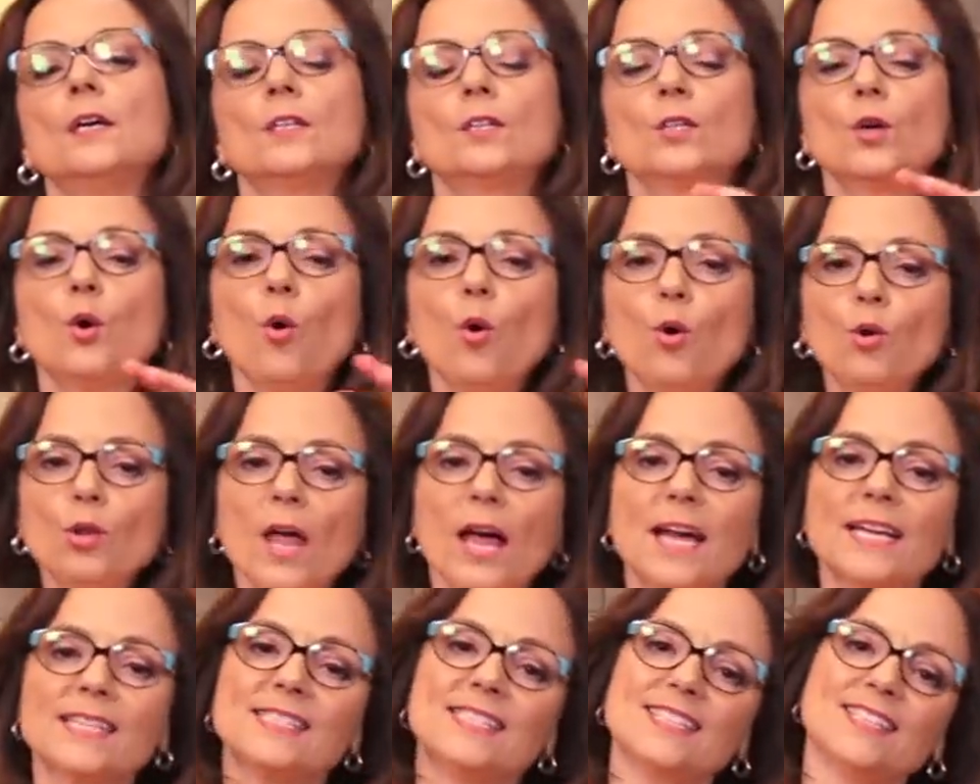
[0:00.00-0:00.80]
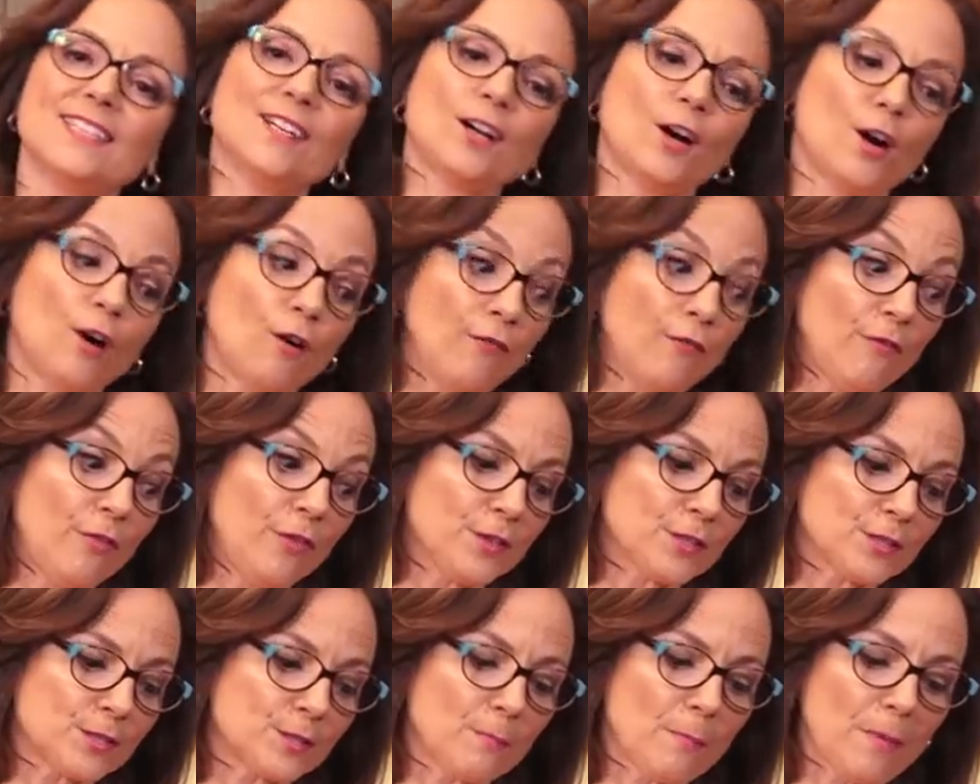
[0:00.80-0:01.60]
The whole idea of
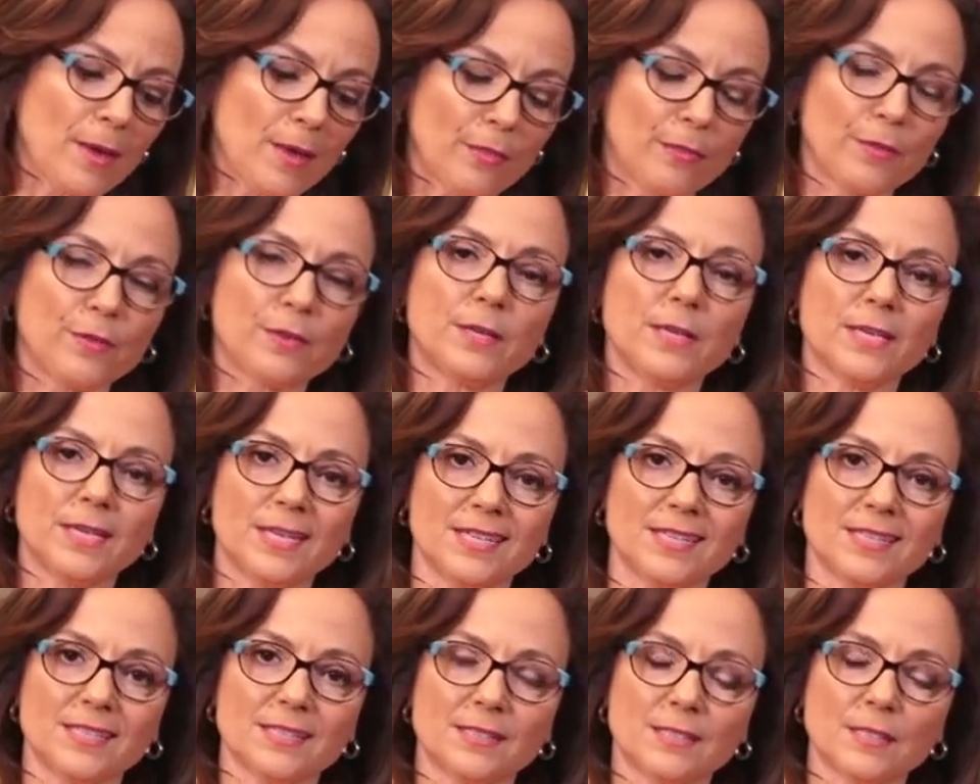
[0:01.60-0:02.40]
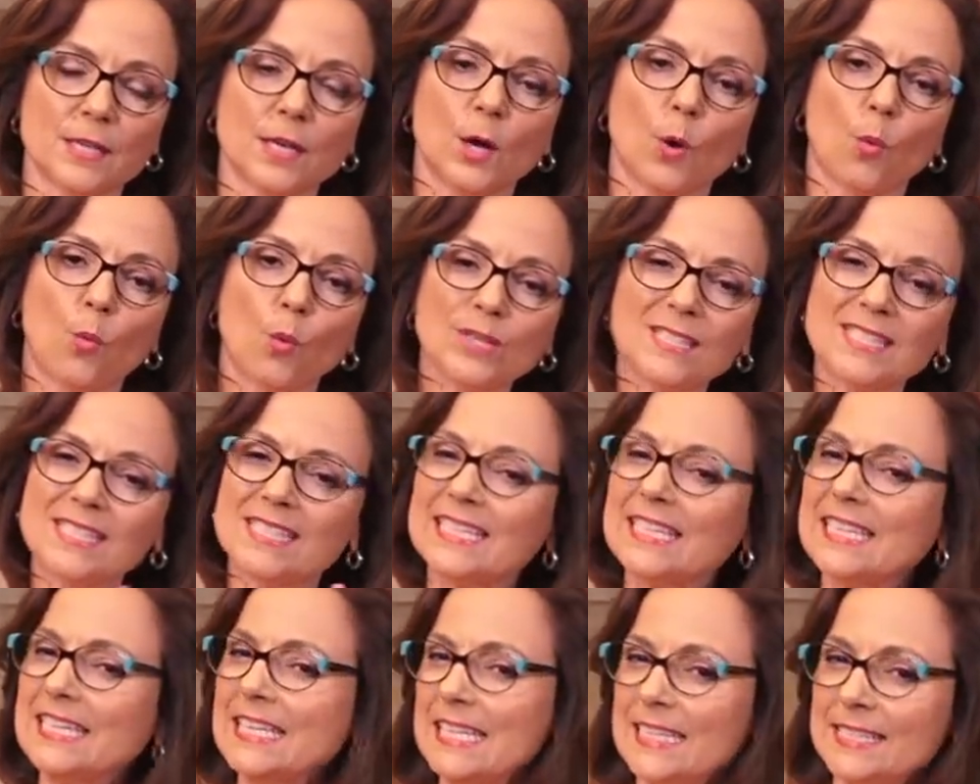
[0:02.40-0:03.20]
this method is what's
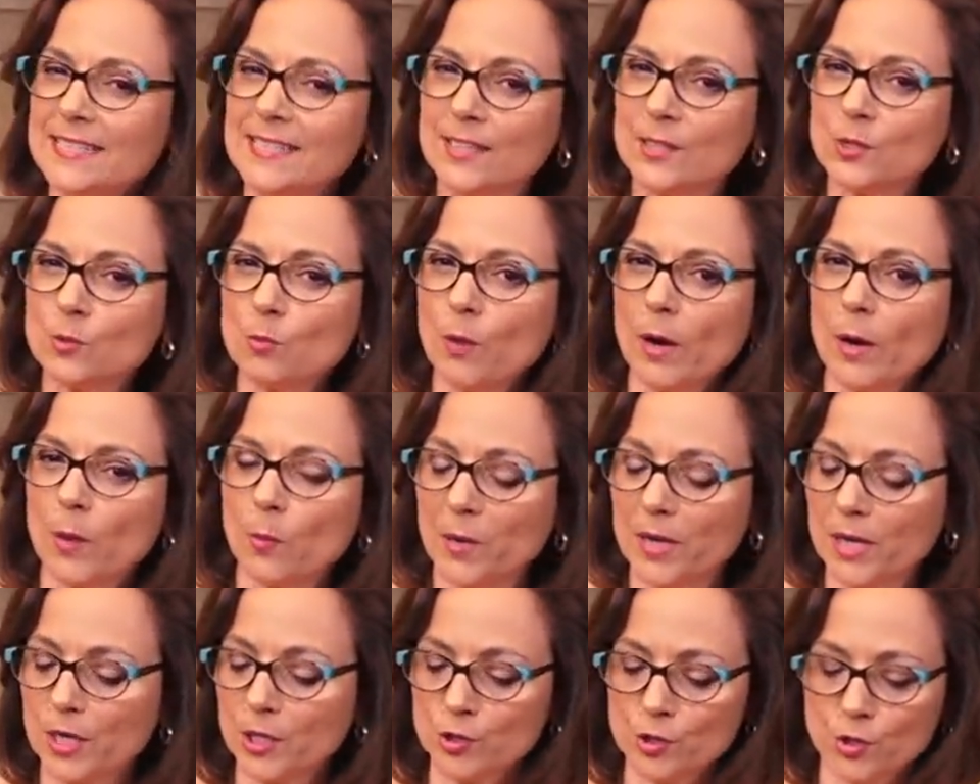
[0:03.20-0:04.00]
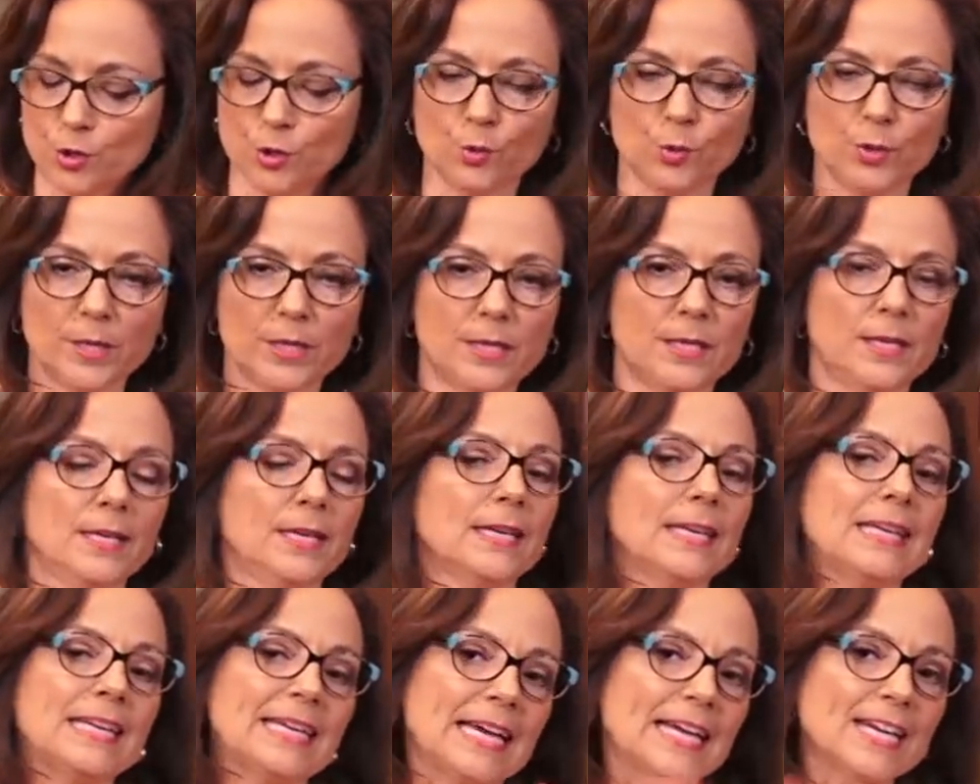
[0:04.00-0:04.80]
the easiest way we can do it,
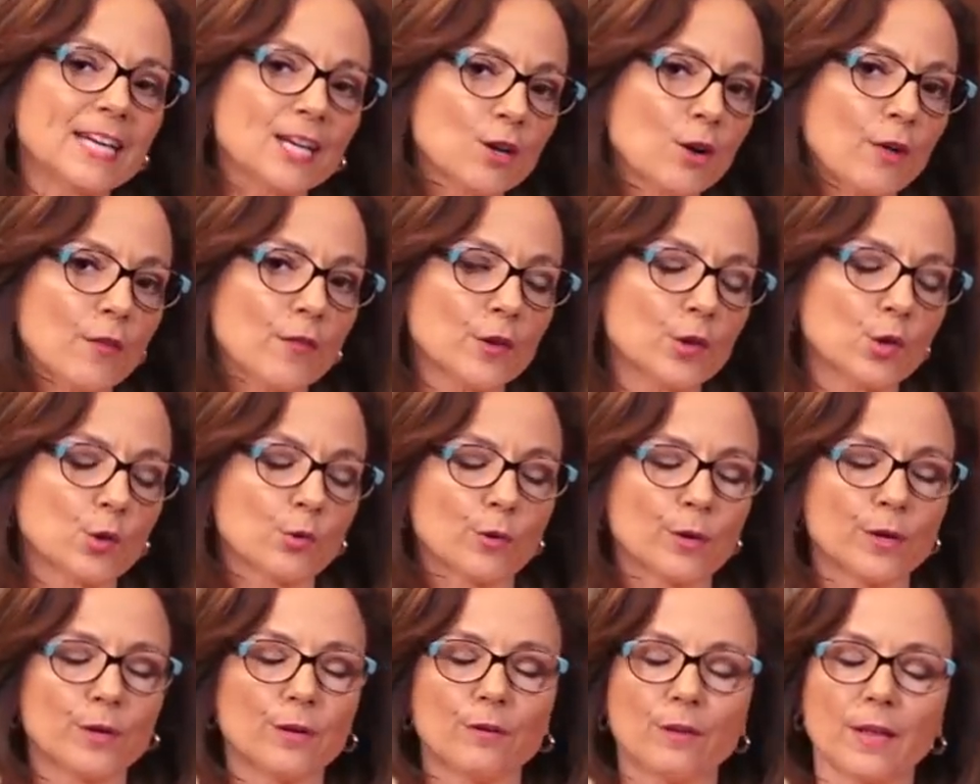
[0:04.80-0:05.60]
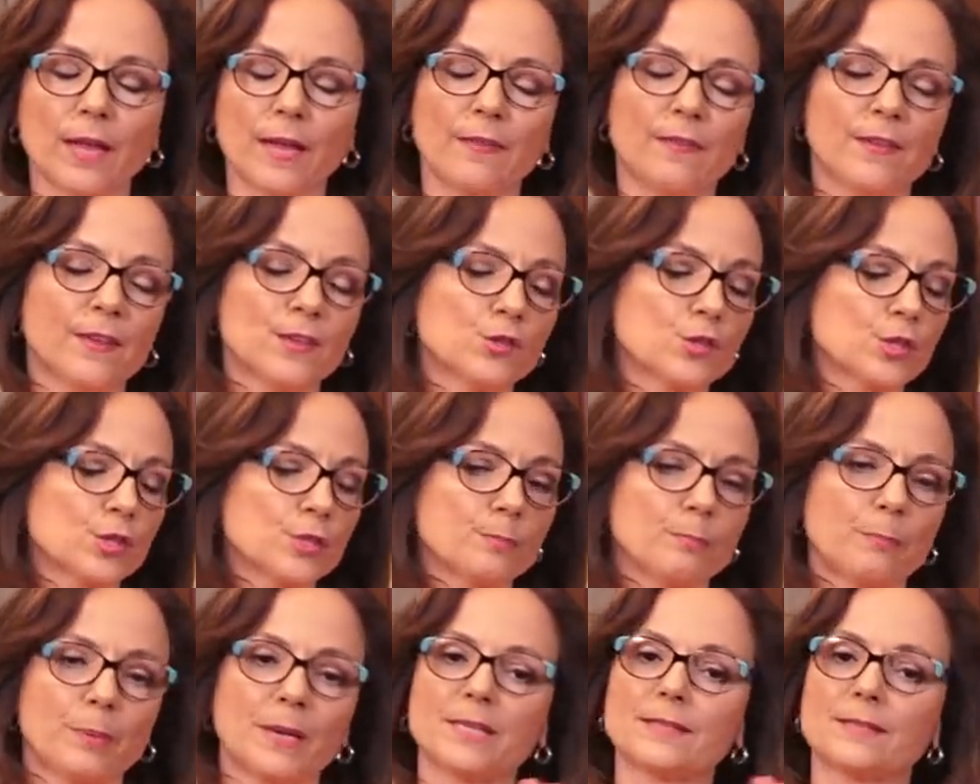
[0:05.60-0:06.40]
get it on the grill, and then
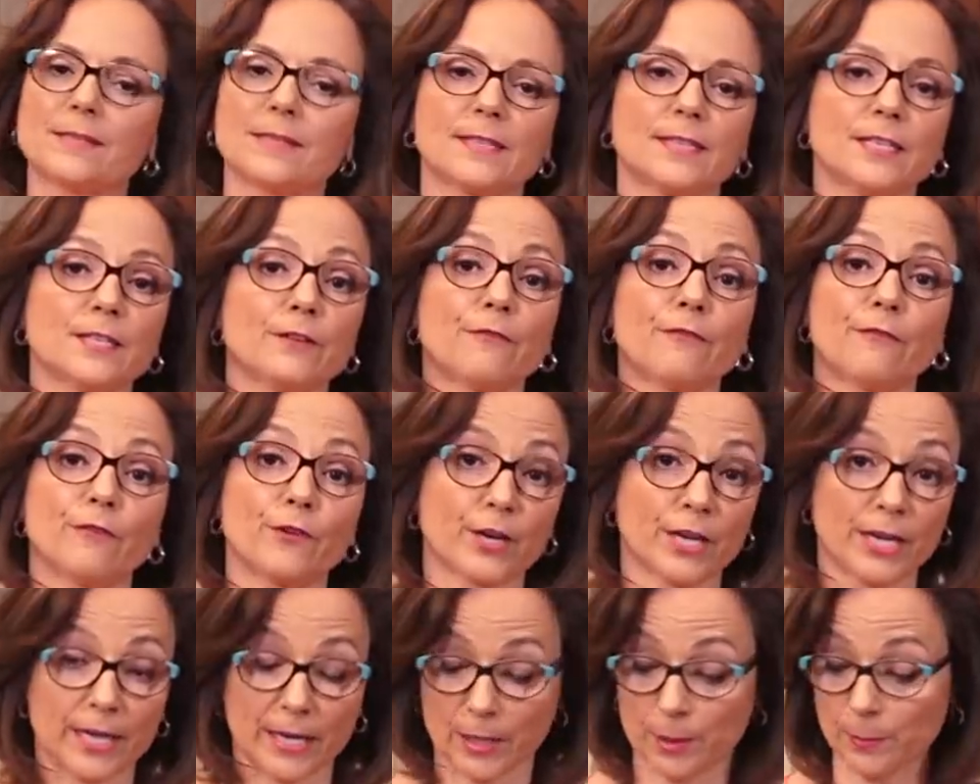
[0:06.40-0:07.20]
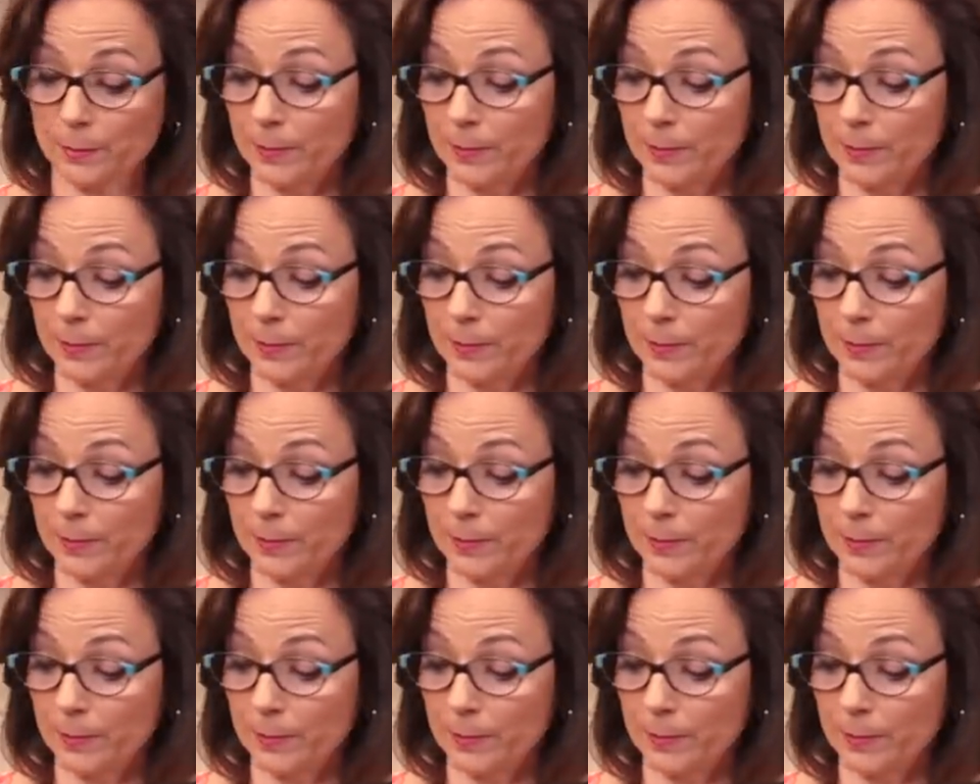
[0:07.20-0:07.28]
just basically forget